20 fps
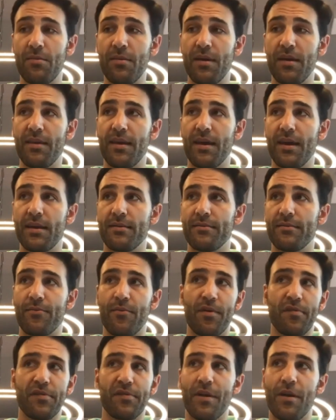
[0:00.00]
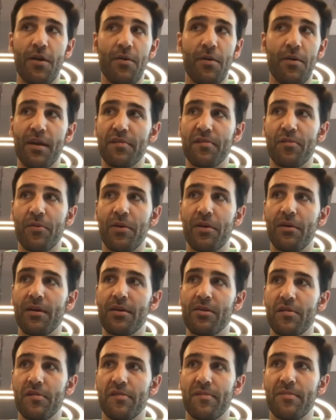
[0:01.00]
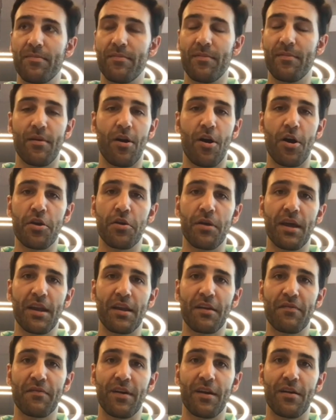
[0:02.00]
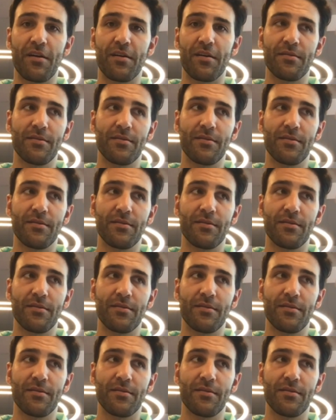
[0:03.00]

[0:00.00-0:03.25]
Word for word: And then resting heart rate's really just are you getting fitter?